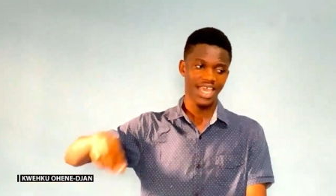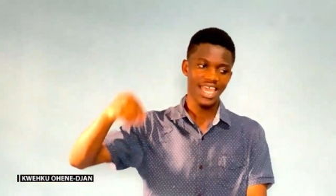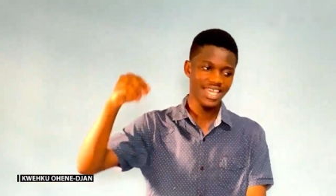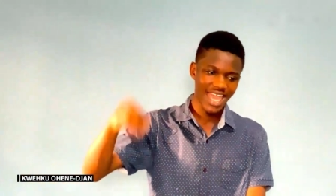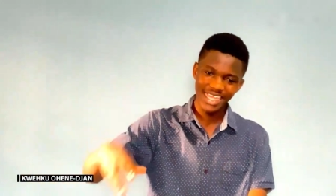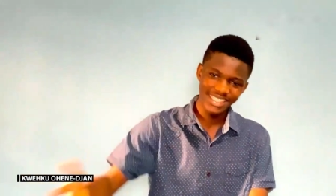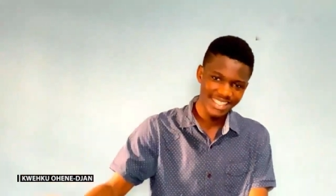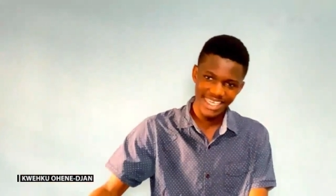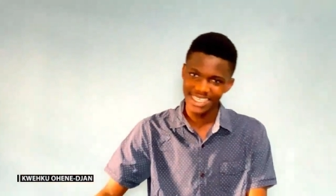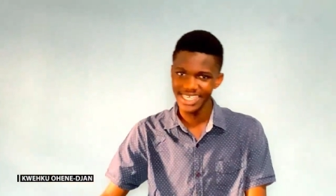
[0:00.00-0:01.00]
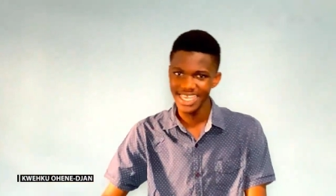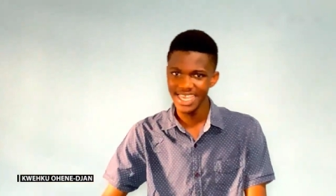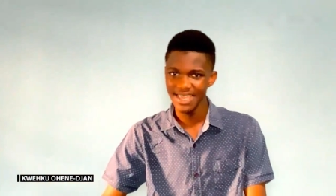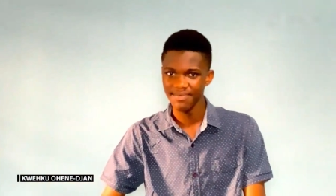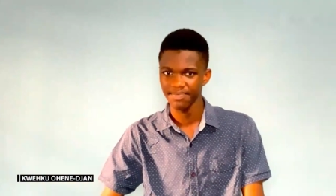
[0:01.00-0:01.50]
it can't stay the
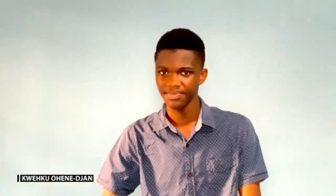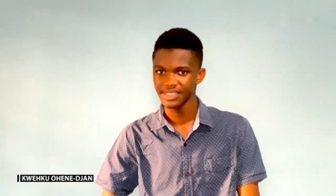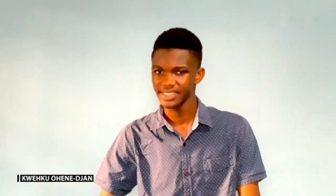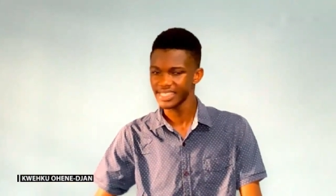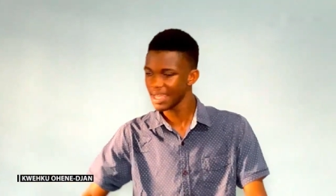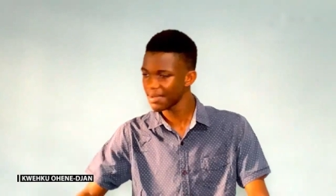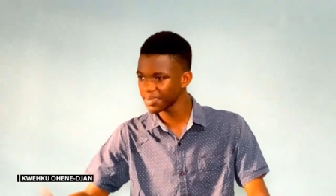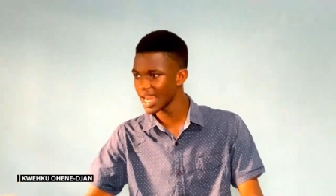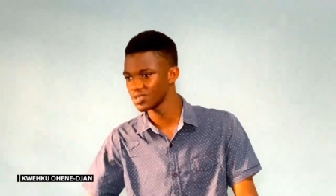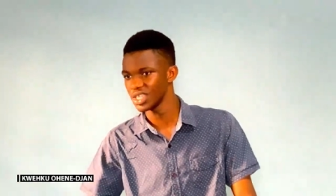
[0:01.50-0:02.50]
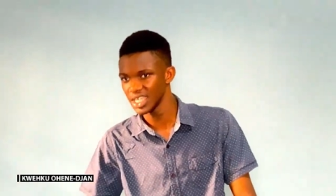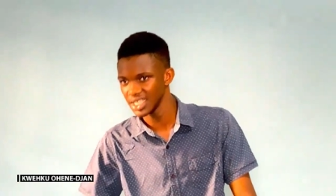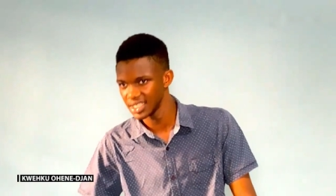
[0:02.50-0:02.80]
same something has to change